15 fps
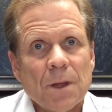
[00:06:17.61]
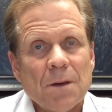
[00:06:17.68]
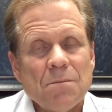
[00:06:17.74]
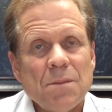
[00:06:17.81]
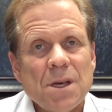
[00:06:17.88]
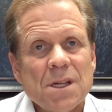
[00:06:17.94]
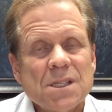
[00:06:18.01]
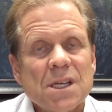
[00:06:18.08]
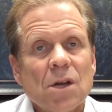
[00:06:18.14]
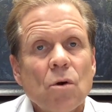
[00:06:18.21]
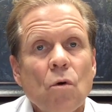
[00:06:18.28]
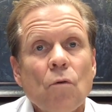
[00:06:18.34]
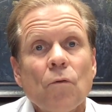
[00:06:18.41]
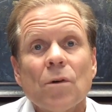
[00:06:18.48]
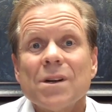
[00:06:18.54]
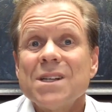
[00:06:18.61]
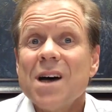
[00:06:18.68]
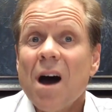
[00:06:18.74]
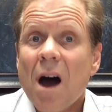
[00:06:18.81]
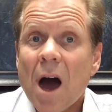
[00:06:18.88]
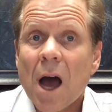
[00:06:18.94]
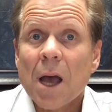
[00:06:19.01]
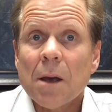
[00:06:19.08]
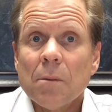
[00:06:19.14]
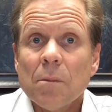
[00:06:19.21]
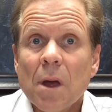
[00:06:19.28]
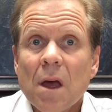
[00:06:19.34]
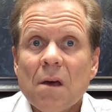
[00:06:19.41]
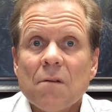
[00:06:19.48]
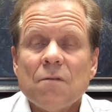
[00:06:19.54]
It means that over
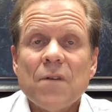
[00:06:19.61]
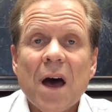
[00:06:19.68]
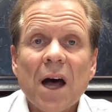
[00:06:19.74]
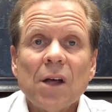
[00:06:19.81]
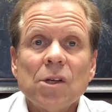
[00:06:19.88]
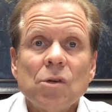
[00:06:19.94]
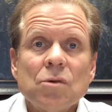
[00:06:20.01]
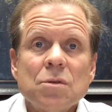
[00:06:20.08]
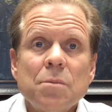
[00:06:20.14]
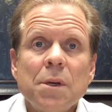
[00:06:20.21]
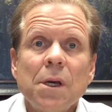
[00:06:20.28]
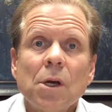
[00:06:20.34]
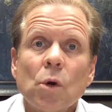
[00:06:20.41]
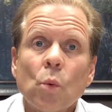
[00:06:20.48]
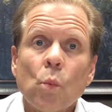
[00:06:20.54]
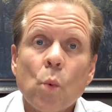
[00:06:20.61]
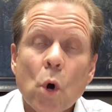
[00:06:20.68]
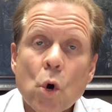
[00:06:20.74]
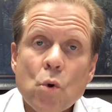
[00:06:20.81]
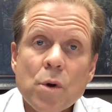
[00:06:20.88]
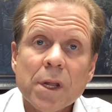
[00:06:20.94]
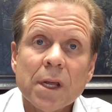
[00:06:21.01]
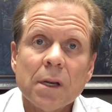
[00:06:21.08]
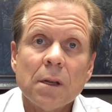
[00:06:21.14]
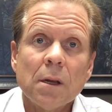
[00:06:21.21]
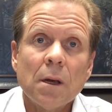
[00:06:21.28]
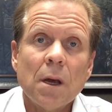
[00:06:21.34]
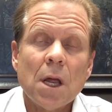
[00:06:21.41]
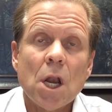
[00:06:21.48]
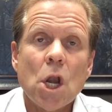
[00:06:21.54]
time, value is being eroded,
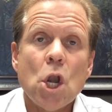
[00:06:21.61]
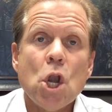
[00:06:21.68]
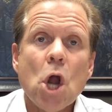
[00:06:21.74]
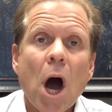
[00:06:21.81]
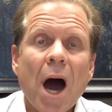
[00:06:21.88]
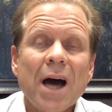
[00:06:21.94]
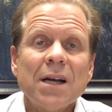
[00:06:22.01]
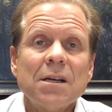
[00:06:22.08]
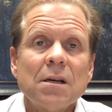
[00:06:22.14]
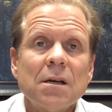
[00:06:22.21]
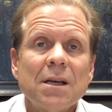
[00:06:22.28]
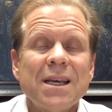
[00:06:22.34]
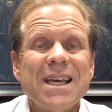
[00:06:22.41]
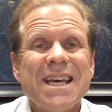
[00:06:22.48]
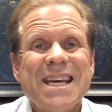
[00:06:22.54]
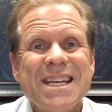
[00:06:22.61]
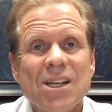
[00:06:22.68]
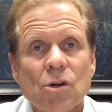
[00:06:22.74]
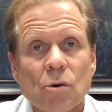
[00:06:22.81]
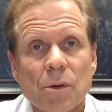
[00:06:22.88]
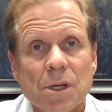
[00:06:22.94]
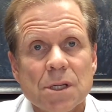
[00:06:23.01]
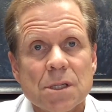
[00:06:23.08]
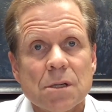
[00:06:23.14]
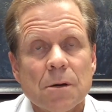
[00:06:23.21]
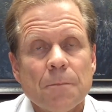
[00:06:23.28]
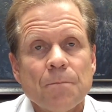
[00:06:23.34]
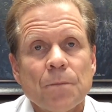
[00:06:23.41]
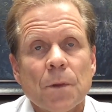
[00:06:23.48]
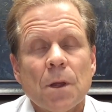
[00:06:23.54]
not increased
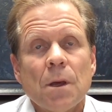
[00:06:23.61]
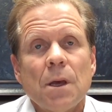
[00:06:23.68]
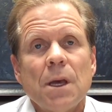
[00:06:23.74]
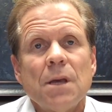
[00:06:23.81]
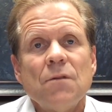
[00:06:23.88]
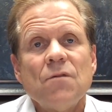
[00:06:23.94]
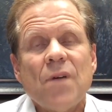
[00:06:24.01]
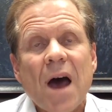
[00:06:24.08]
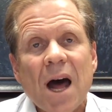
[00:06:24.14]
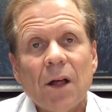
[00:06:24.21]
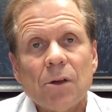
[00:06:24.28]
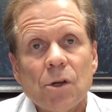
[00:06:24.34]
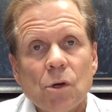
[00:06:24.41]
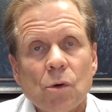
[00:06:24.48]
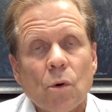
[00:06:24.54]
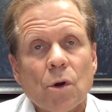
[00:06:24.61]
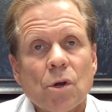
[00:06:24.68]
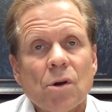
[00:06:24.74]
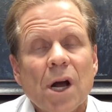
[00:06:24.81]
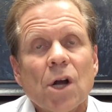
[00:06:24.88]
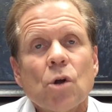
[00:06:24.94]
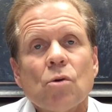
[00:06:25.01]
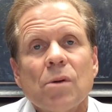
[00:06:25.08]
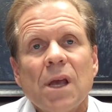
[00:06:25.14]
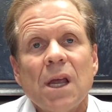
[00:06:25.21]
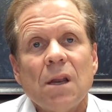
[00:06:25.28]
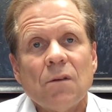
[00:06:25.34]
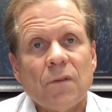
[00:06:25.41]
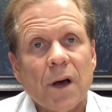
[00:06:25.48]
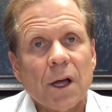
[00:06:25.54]
in value, or you're not
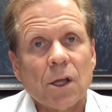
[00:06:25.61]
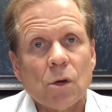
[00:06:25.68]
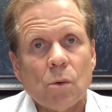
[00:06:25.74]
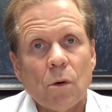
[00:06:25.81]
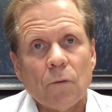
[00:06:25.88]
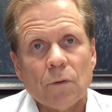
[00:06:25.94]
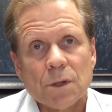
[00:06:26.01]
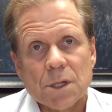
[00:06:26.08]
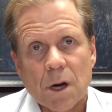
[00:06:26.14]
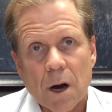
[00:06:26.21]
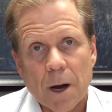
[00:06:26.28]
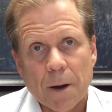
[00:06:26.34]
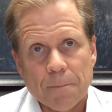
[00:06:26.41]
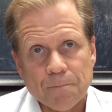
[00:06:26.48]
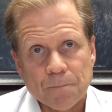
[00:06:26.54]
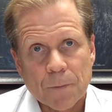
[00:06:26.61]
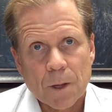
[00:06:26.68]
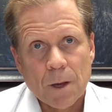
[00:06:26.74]
creating value over time.